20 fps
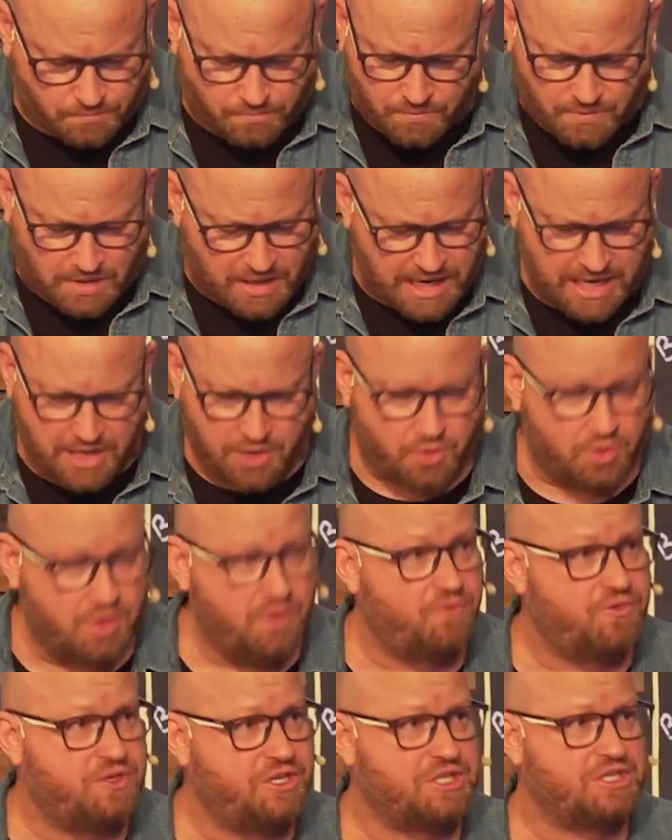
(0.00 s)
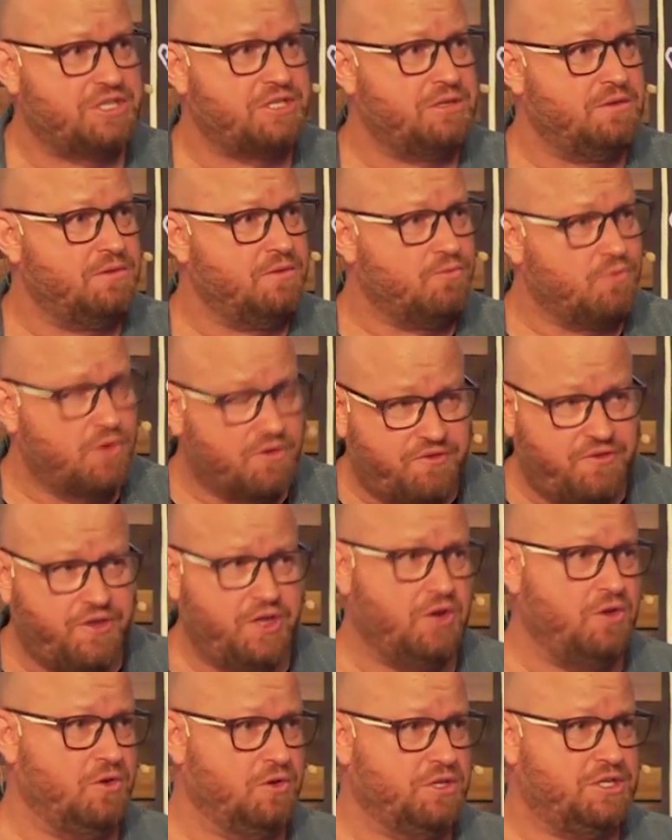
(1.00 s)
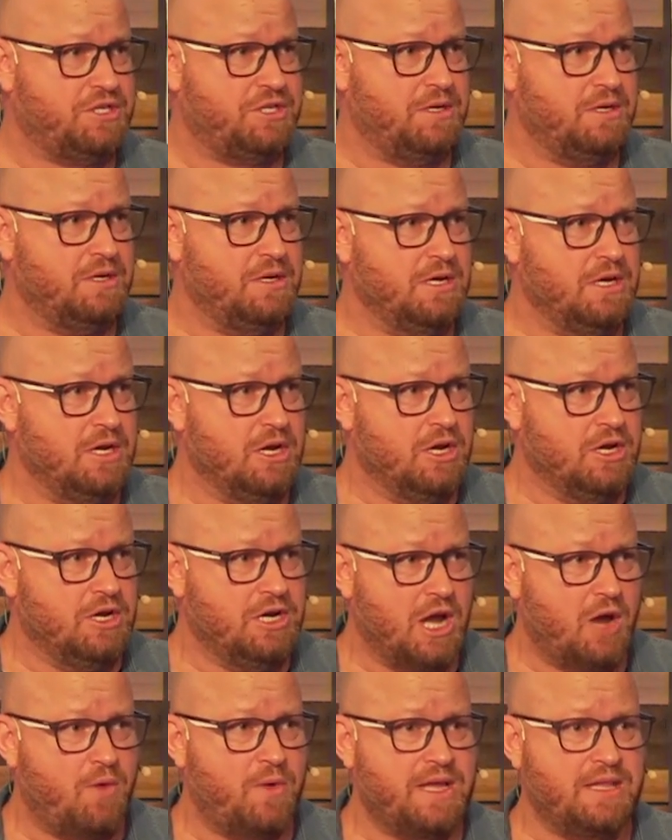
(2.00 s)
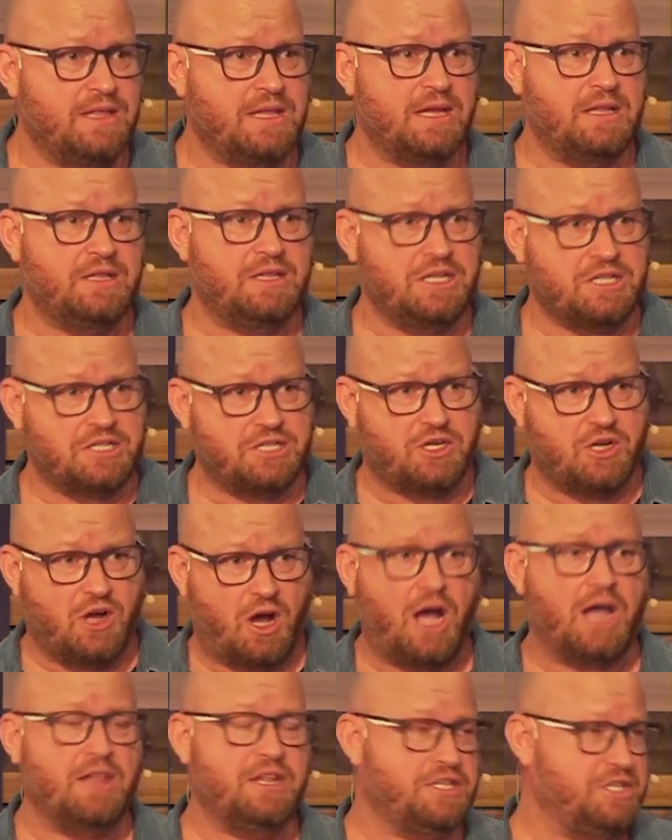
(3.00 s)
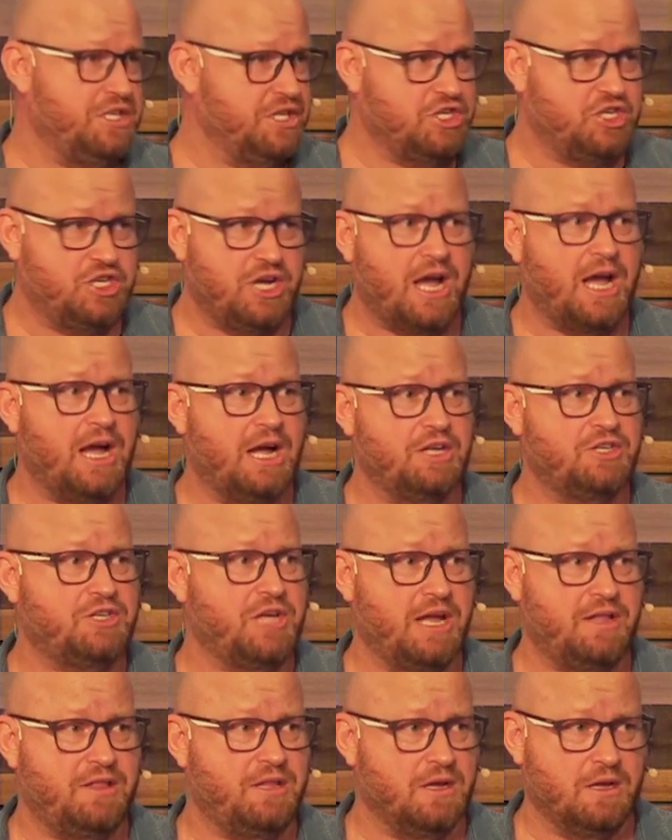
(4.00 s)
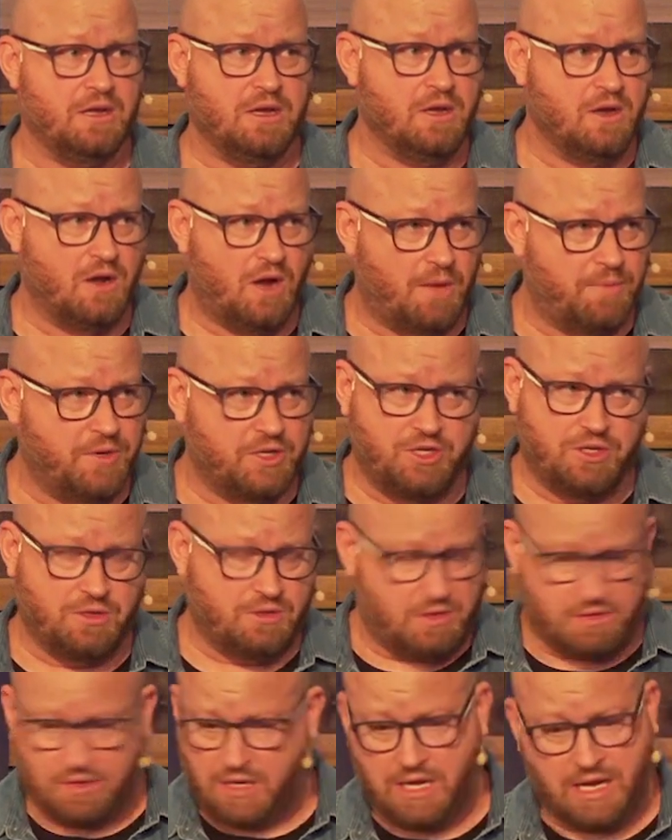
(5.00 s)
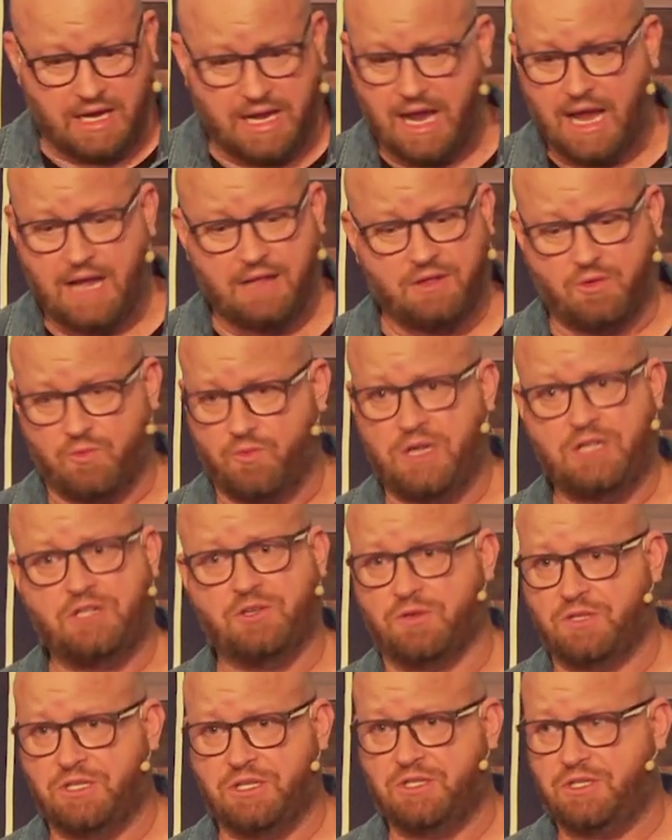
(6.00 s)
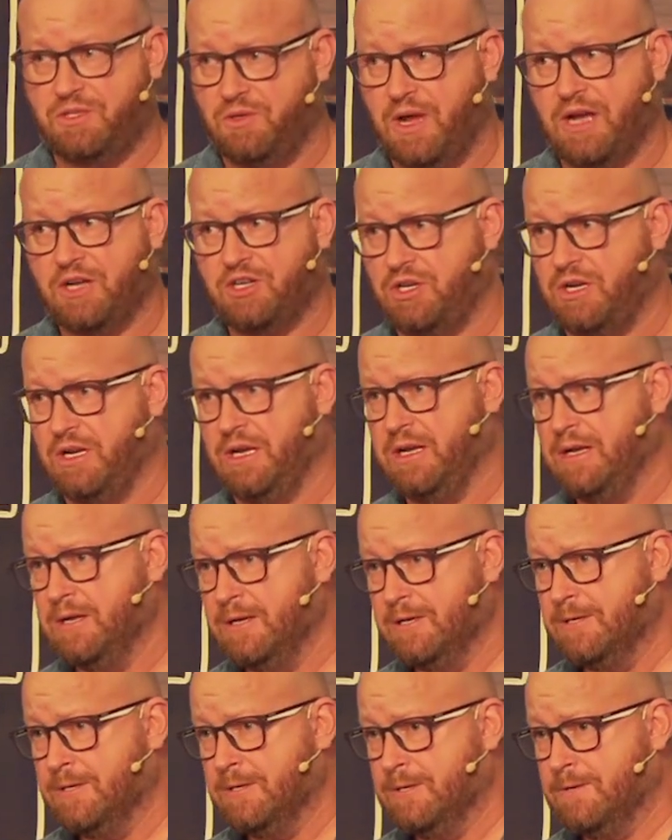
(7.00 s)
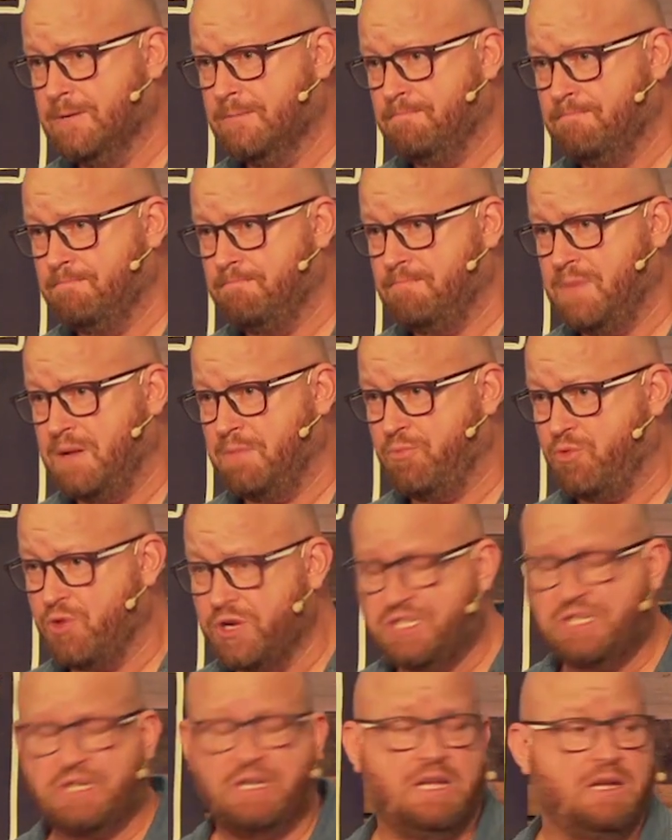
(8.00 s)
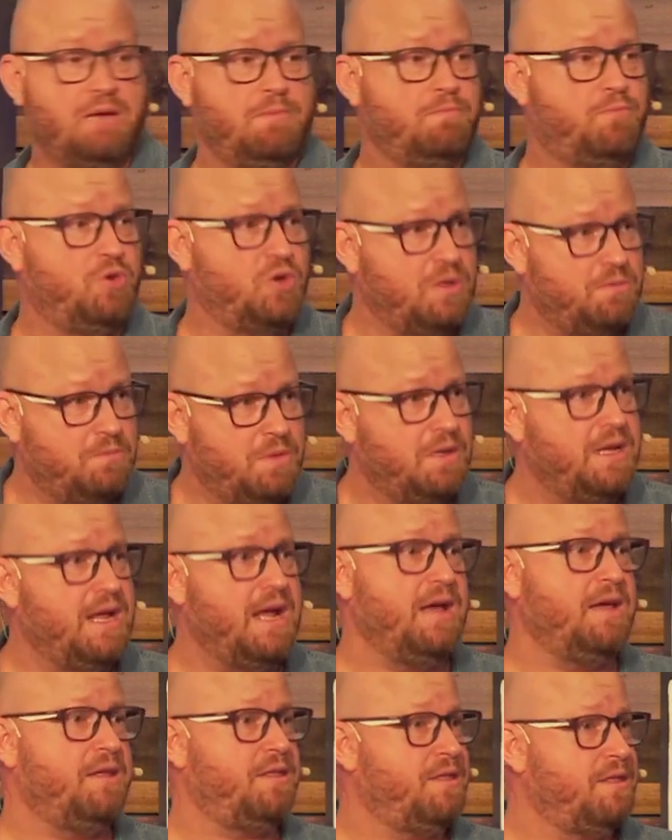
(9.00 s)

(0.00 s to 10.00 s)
he could have just refused, knowing that this guy that's in charge had the resources to actually imprison him, put him to death,